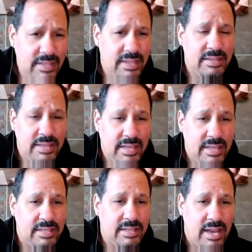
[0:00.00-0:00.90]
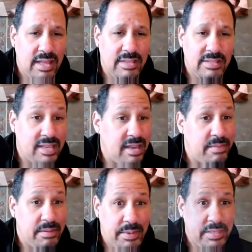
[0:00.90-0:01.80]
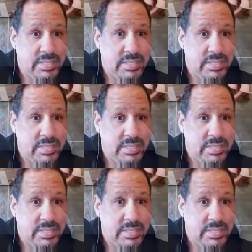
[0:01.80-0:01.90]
And in college, I got my butt